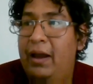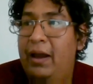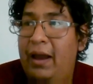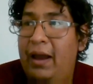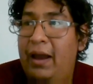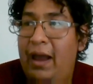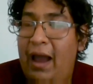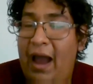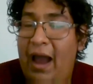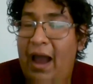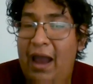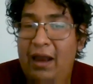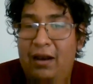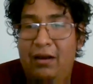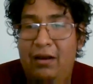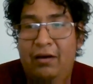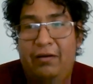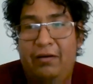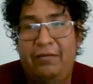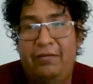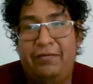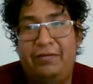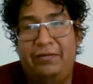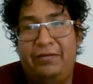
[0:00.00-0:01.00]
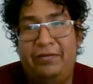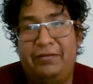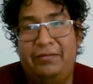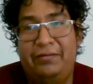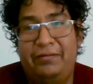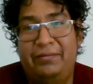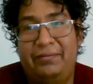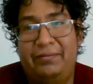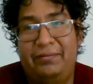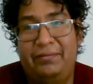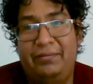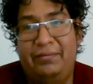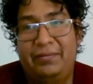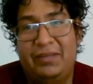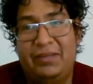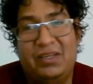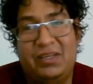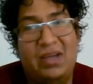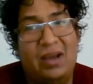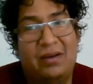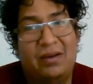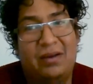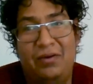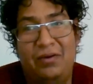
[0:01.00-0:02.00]
I love
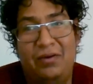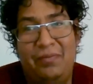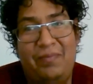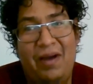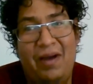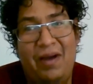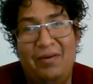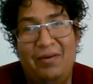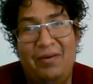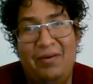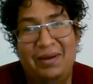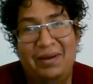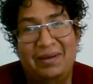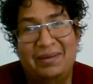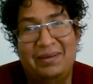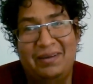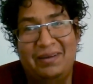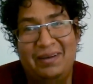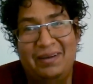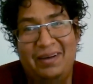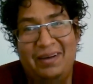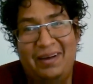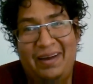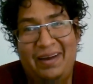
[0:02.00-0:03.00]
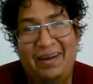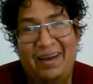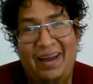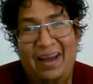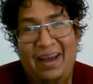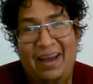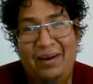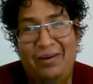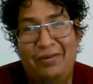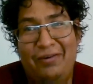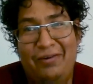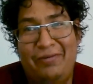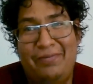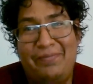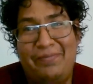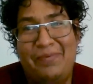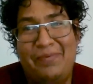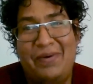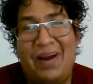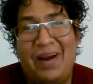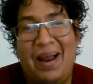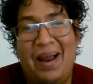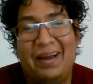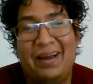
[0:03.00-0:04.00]
Czech Republic. I love
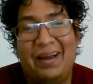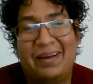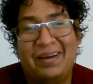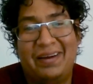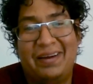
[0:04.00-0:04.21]
Prague.